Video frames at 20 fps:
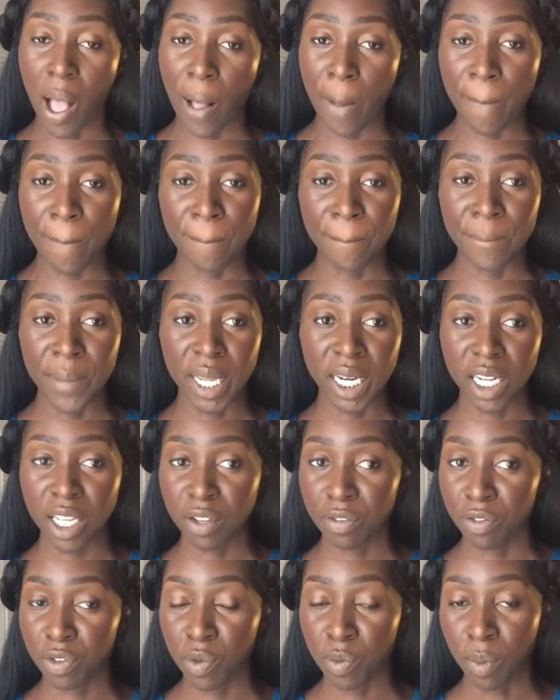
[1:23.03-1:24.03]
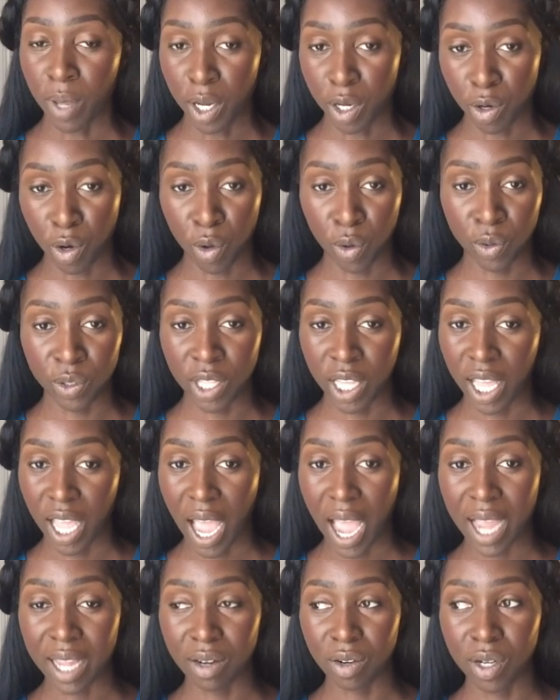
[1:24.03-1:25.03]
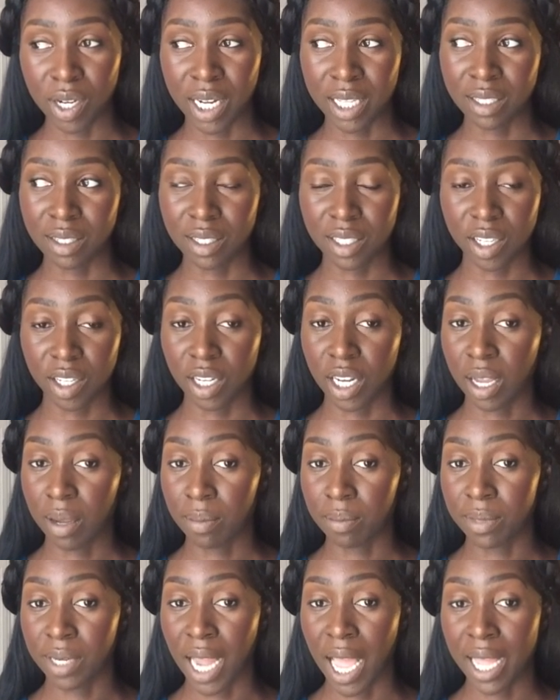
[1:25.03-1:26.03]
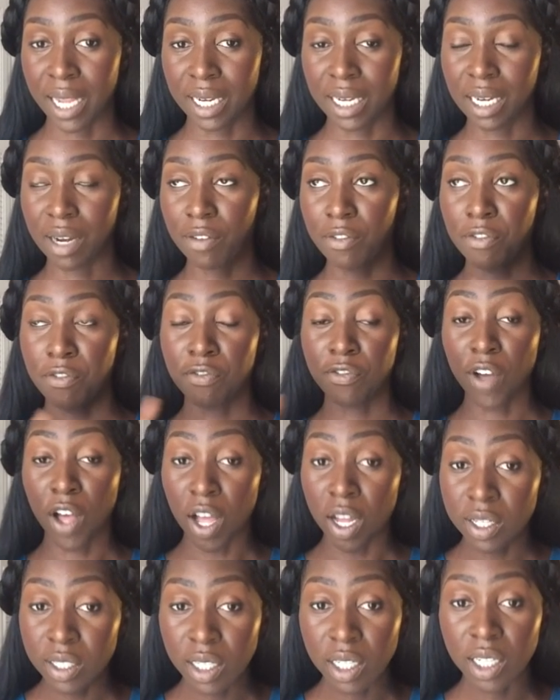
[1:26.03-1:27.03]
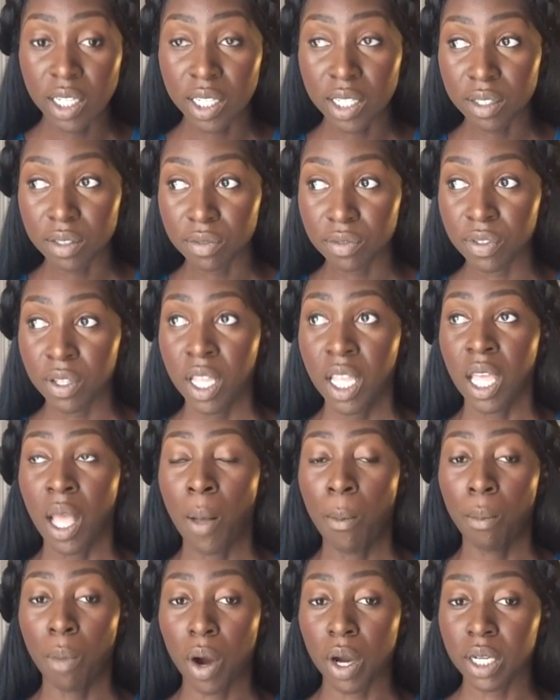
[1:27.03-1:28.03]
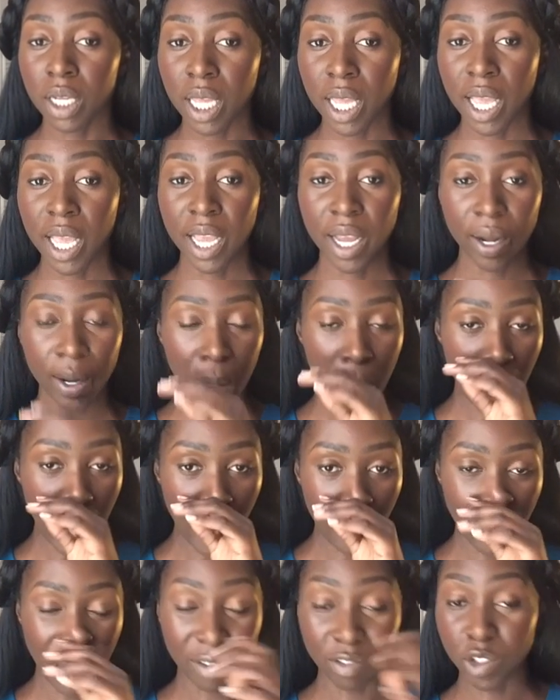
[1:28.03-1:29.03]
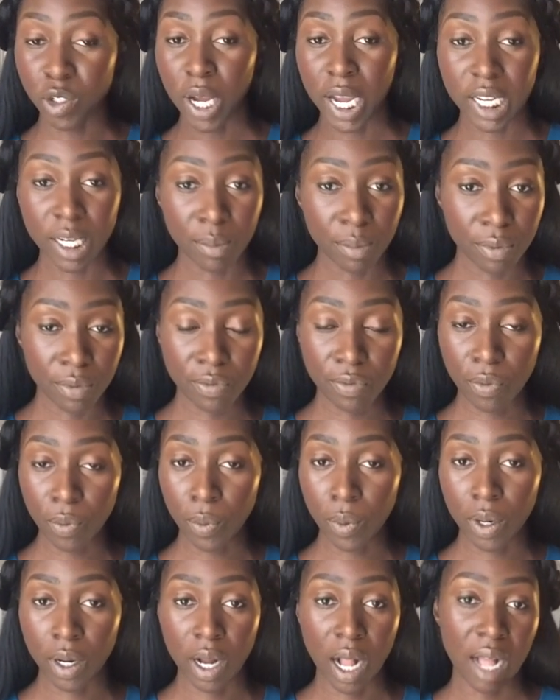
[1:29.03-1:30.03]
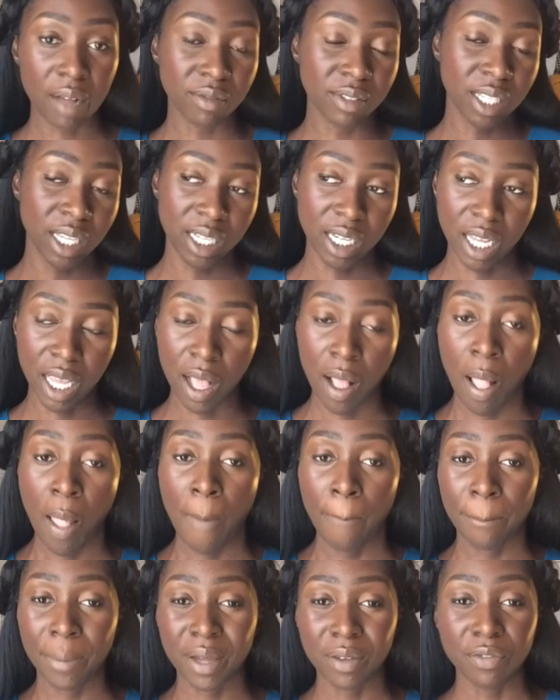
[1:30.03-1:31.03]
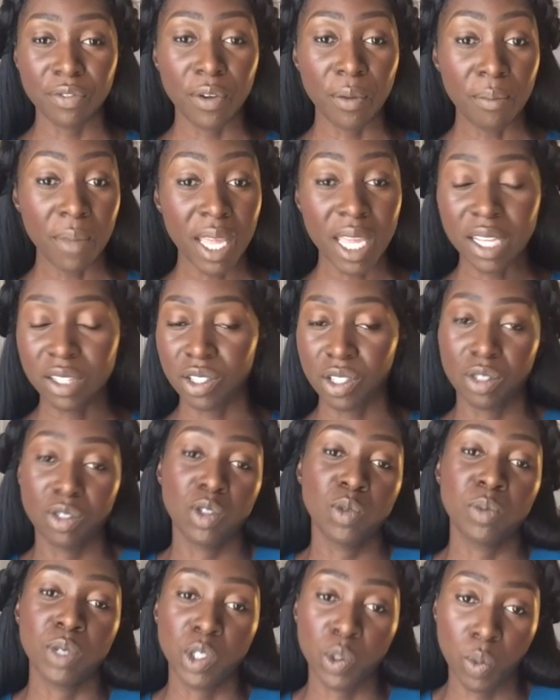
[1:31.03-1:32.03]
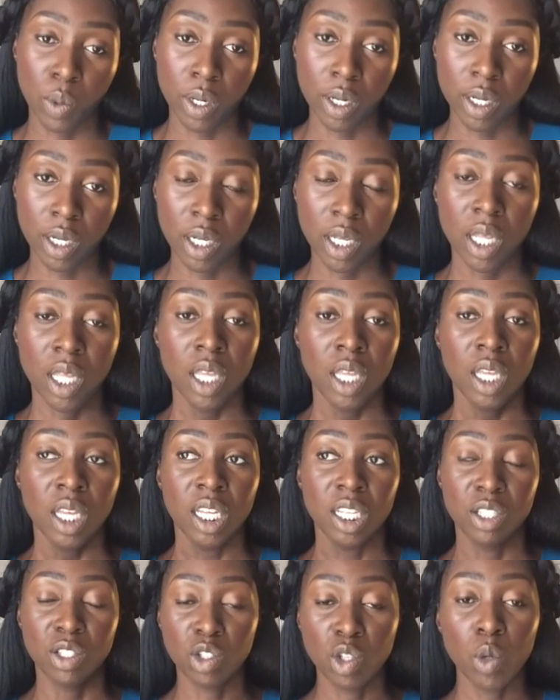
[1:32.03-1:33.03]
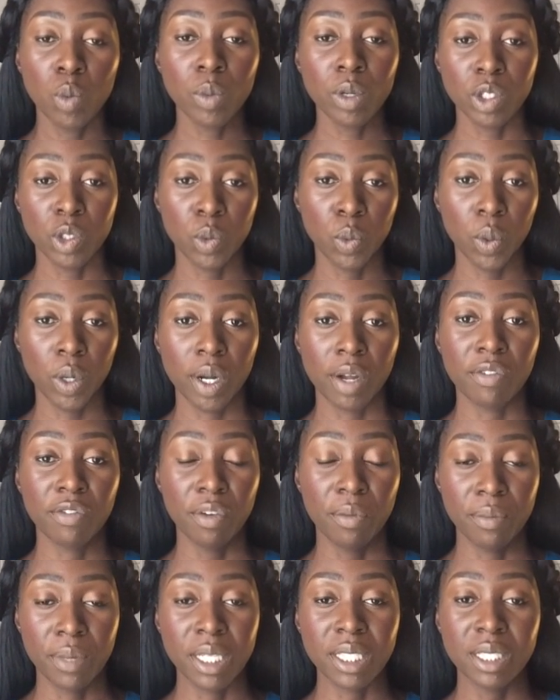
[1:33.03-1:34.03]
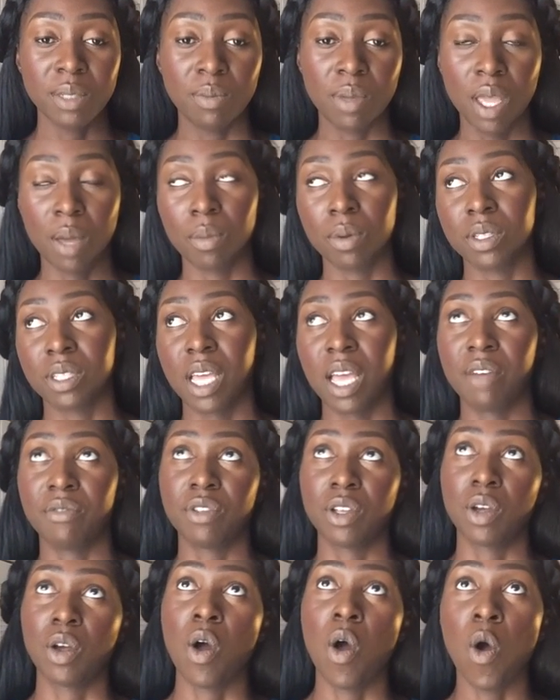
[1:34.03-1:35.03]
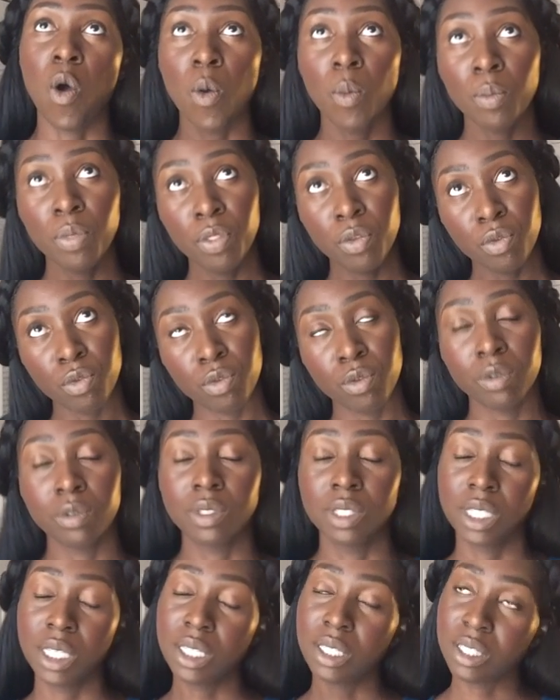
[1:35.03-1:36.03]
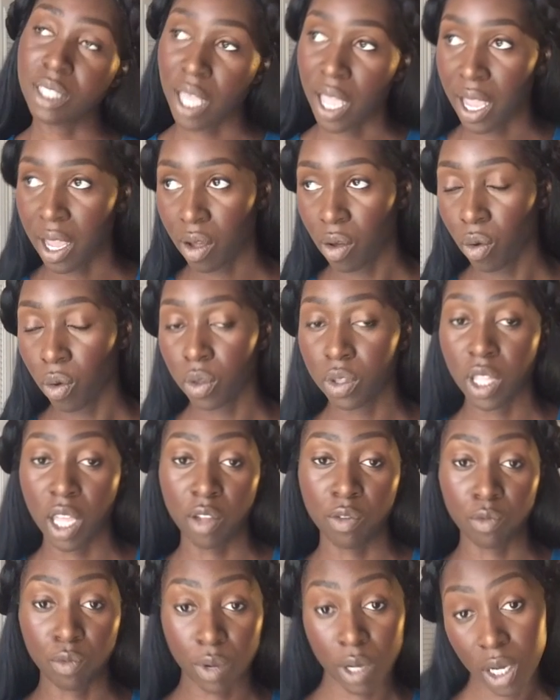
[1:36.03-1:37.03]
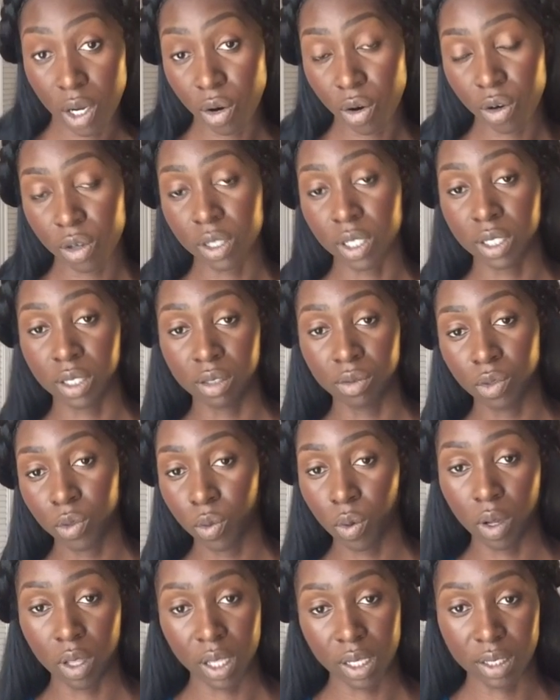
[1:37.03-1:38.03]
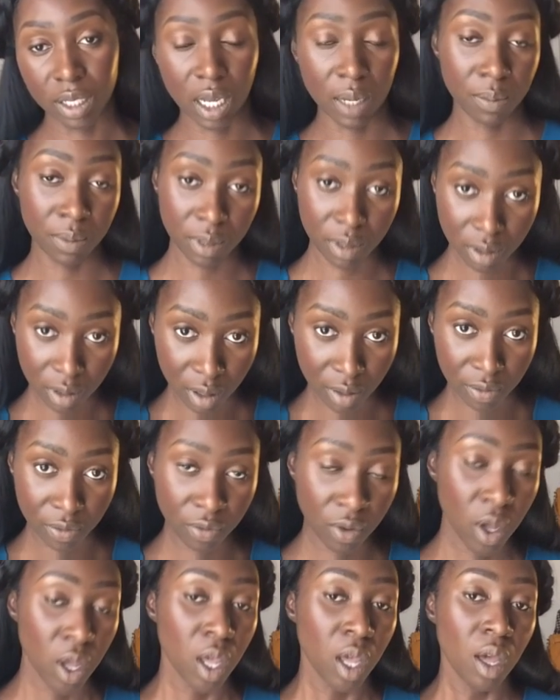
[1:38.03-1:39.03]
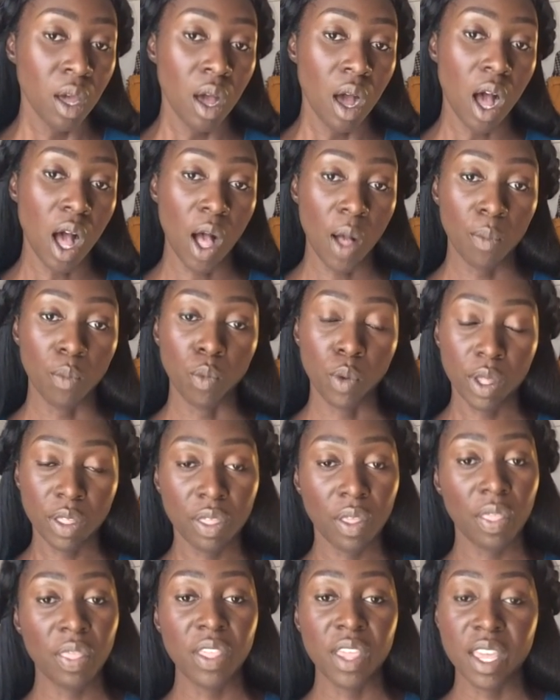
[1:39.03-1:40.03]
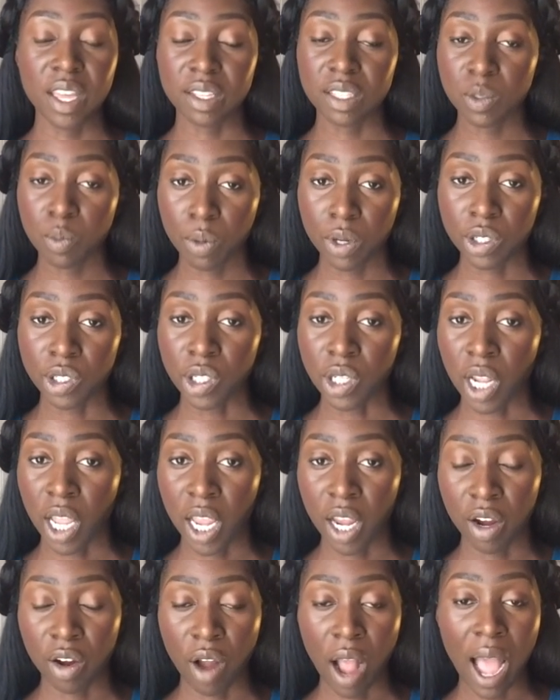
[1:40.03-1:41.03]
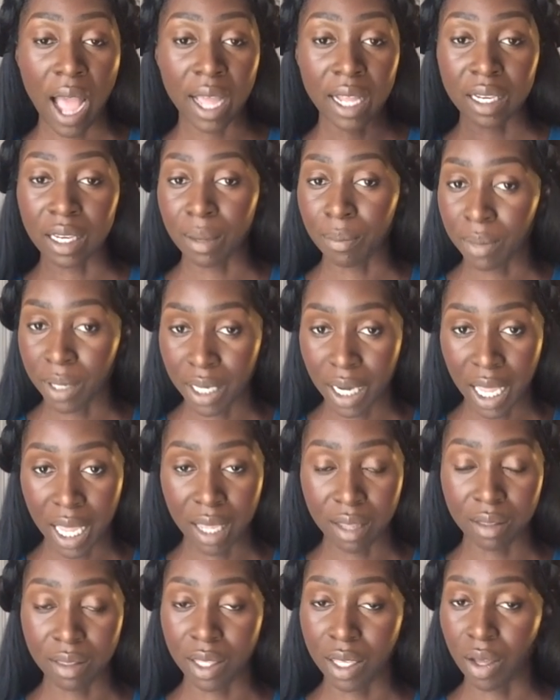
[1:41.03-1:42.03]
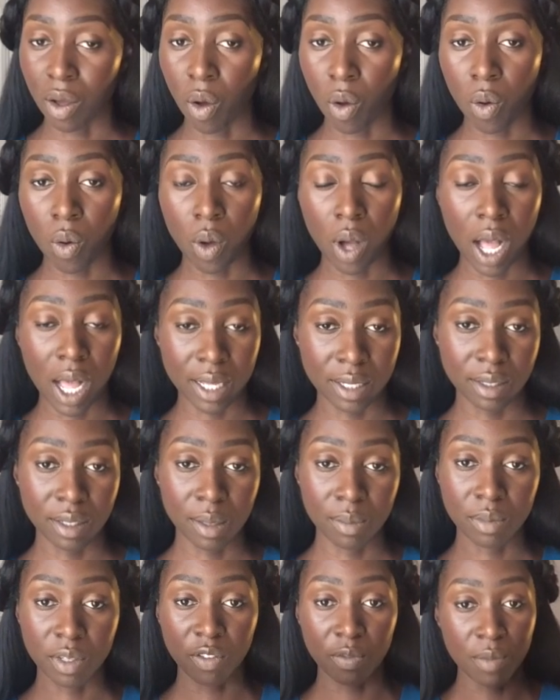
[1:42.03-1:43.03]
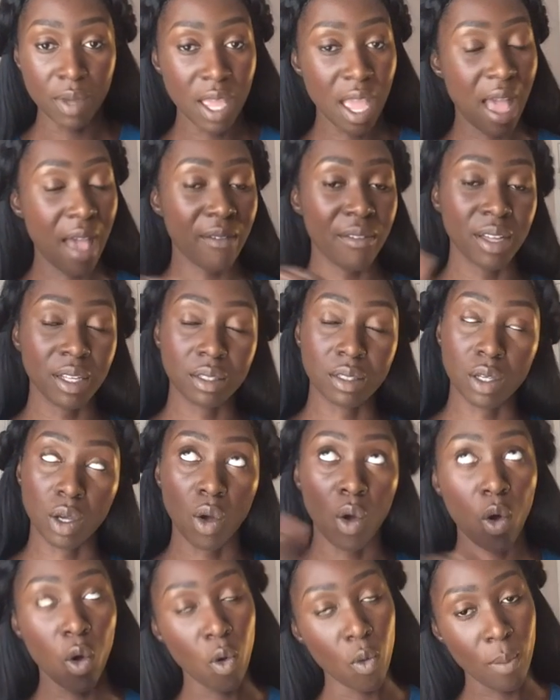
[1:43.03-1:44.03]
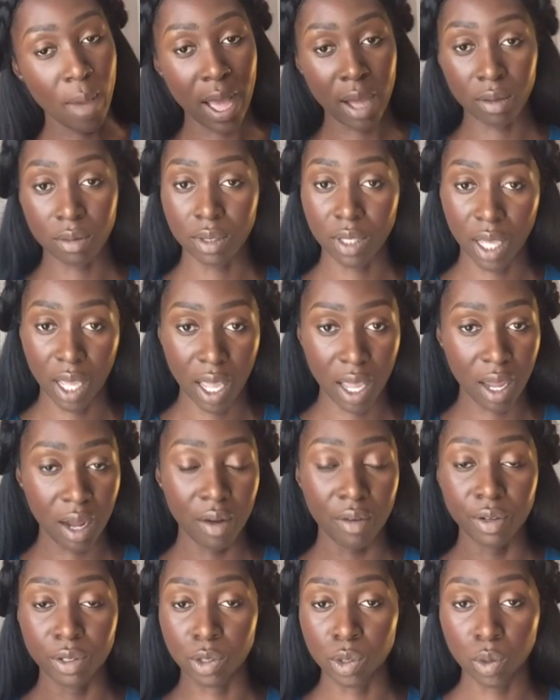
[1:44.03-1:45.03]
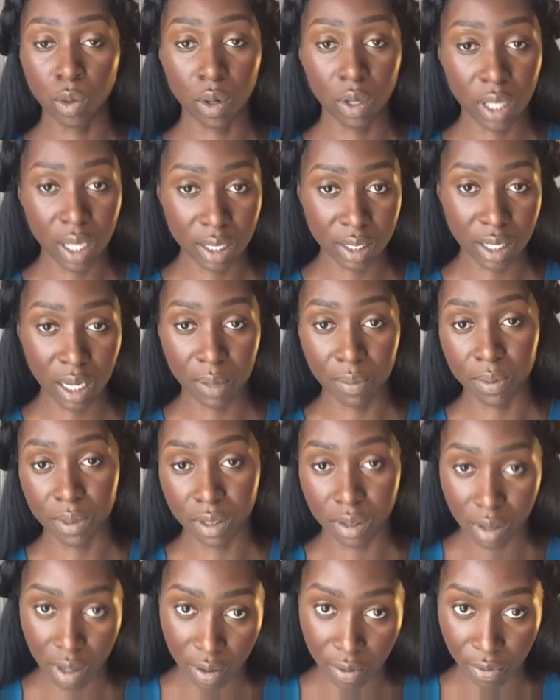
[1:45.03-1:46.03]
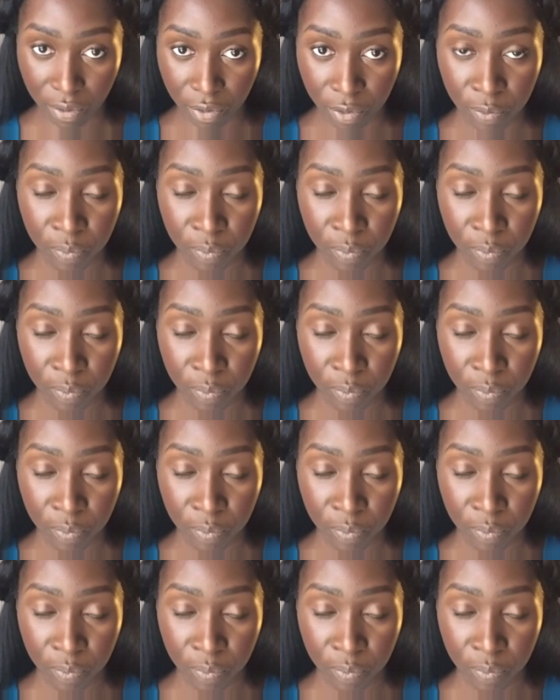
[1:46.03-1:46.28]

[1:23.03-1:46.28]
Many of you may know that I necessarily am not fond of Marley hair. I've tried it before, I've done it, but for me it's just too much work. It's too much work for me to be able to have to comb through, detangle, then recurl and do all that type of stuff. With the expression hair, I eliminate the whole concept of me having to comb out the hair and do all that type of stuff.